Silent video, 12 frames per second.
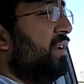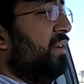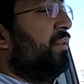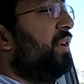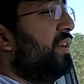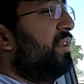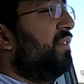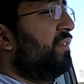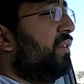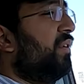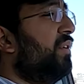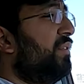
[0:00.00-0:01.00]

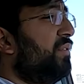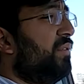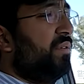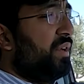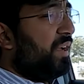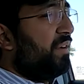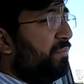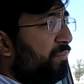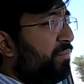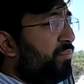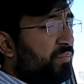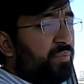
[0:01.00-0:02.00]
radius also, like
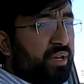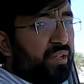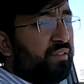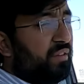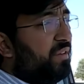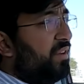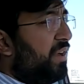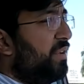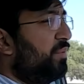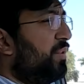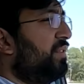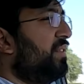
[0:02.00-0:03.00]
decent, I
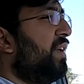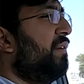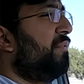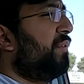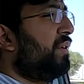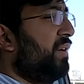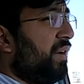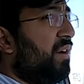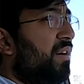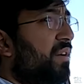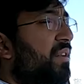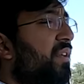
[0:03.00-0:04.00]
would say, for a
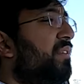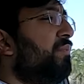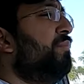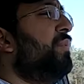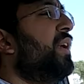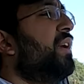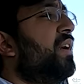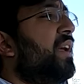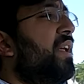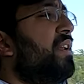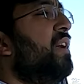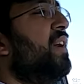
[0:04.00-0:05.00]
car this big
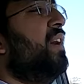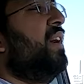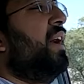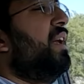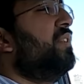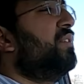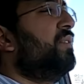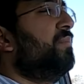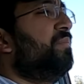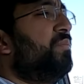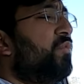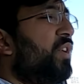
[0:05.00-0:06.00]
again. And
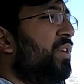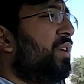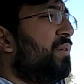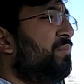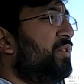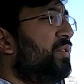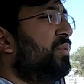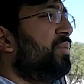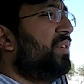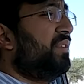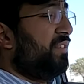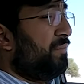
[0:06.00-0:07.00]
when you come to
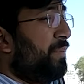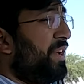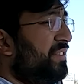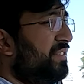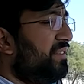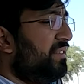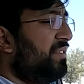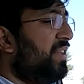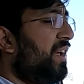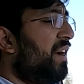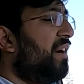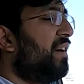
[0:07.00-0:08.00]
the suspensions,
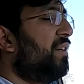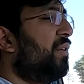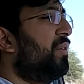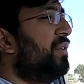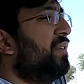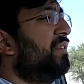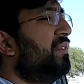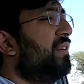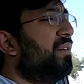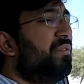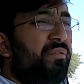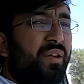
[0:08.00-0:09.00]
they are on
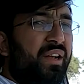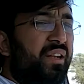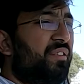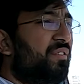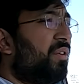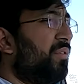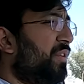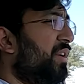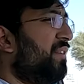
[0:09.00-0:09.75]
a fairly softer